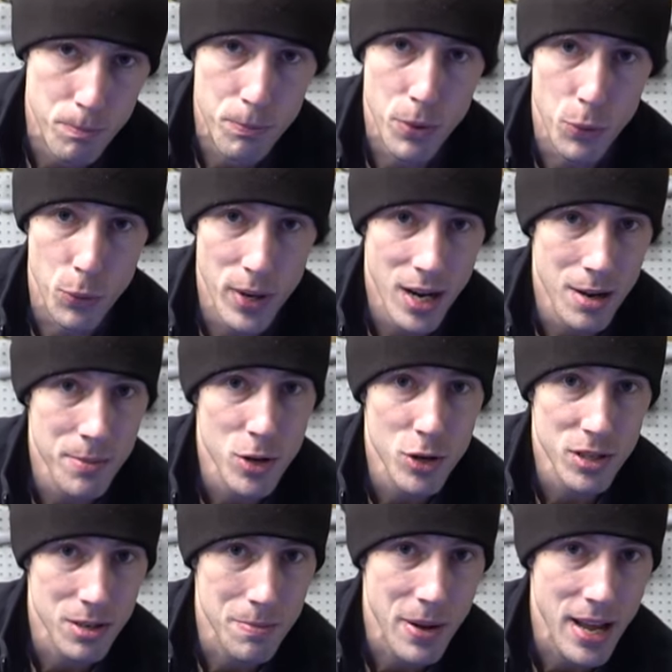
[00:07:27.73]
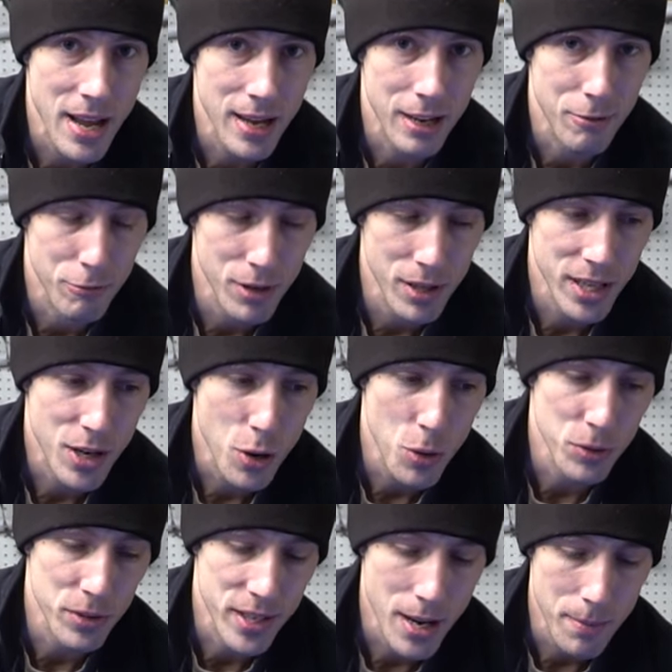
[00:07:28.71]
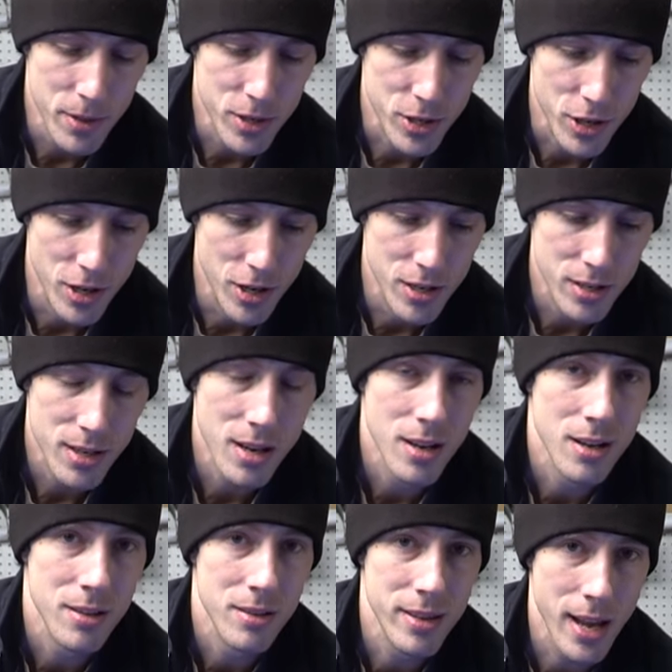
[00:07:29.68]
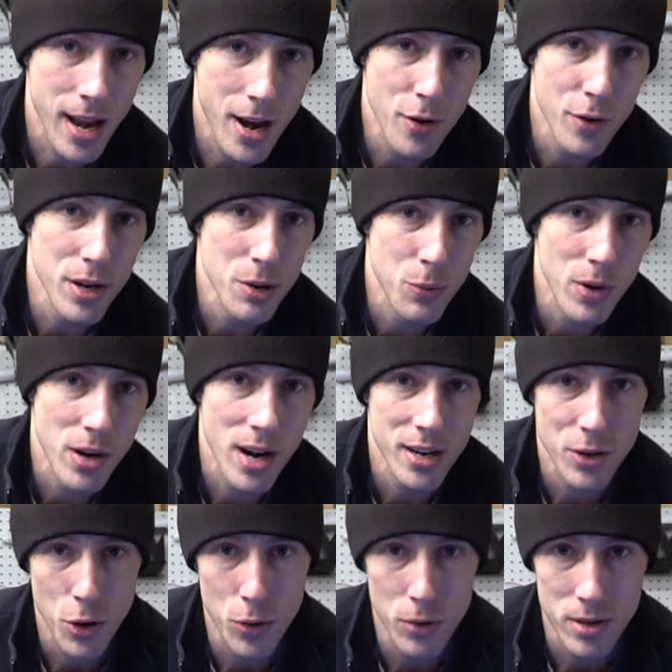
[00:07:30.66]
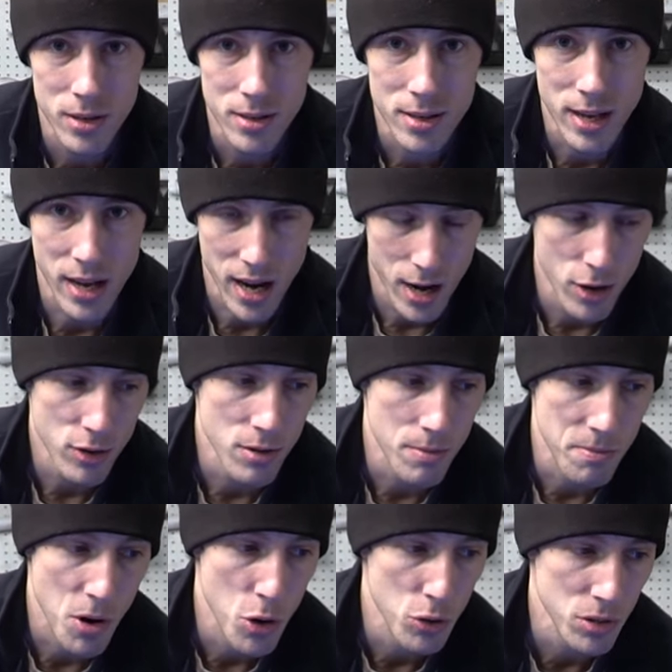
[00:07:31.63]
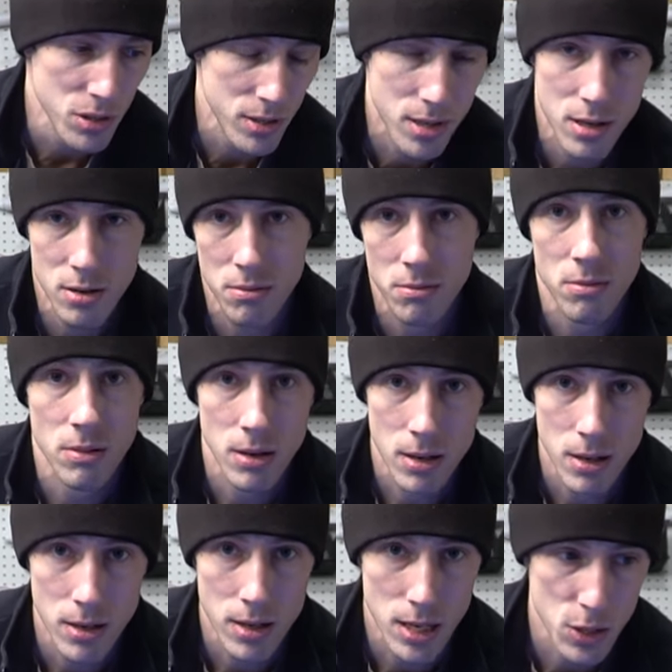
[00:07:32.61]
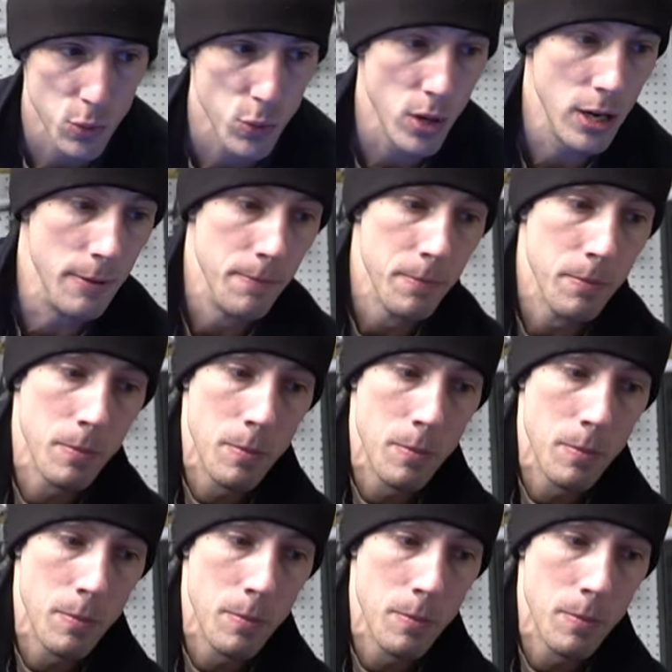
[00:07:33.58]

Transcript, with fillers: But when I'm using a bag in really cold temperatures, the area where I notice the air the most, guess what?